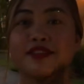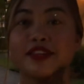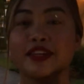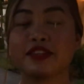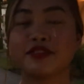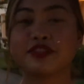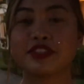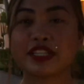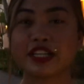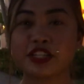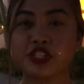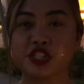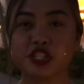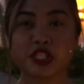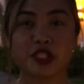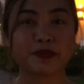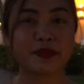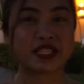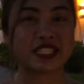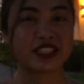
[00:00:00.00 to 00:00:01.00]
The
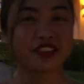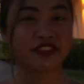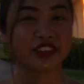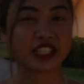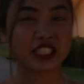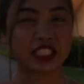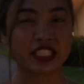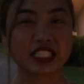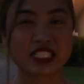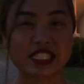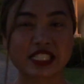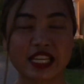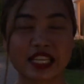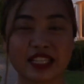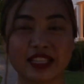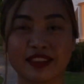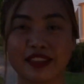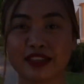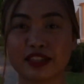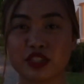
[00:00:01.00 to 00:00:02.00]
invitation specifically
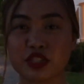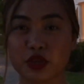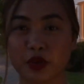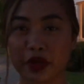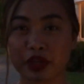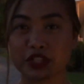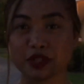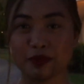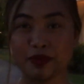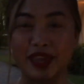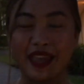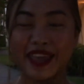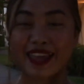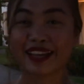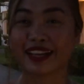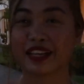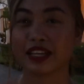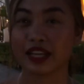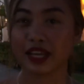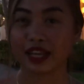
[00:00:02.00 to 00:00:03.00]
said that it's going to be a
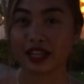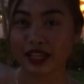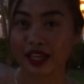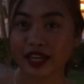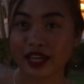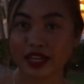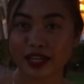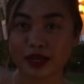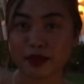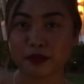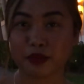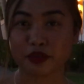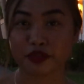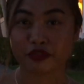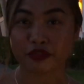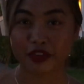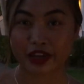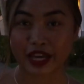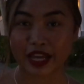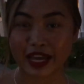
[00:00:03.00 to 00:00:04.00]
Canadian
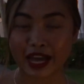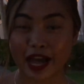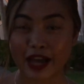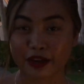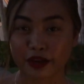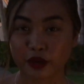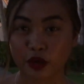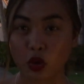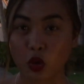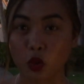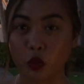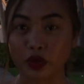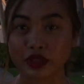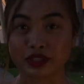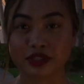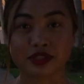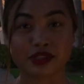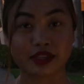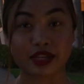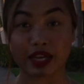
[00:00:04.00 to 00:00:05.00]
buffet. I don't know
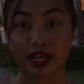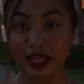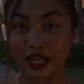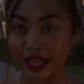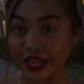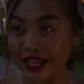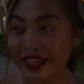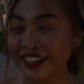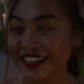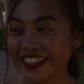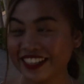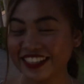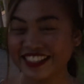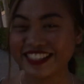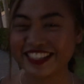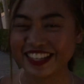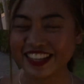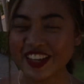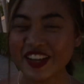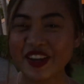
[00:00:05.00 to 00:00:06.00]
what's in
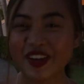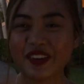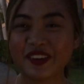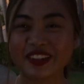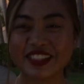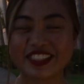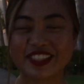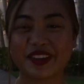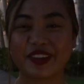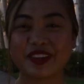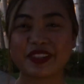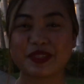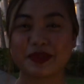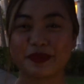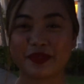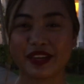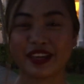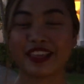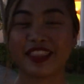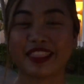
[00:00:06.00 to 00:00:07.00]
it, what's going
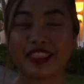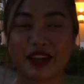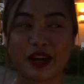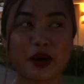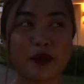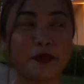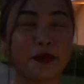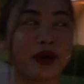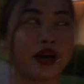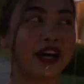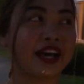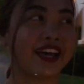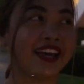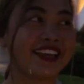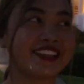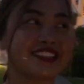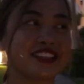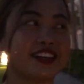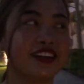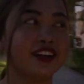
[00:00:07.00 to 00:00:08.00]
to be in there,
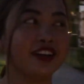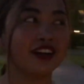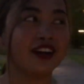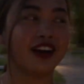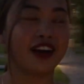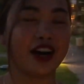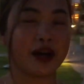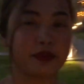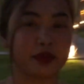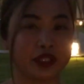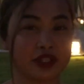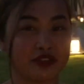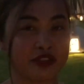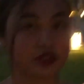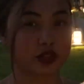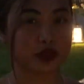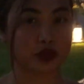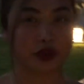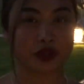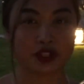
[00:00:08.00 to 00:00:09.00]
but I believe
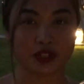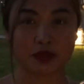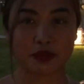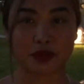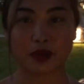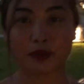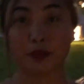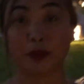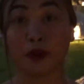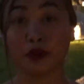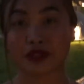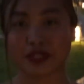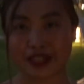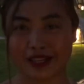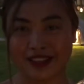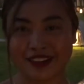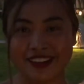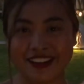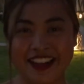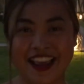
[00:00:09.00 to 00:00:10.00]
there's going to be
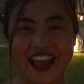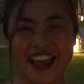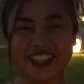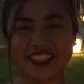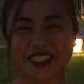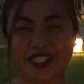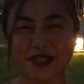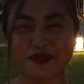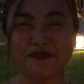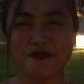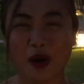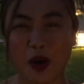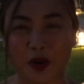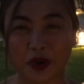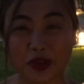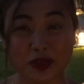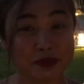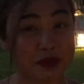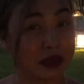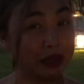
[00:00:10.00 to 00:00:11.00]
poutine and
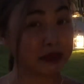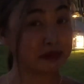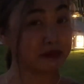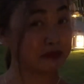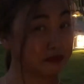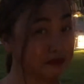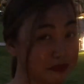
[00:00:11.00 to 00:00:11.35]
smoked meat.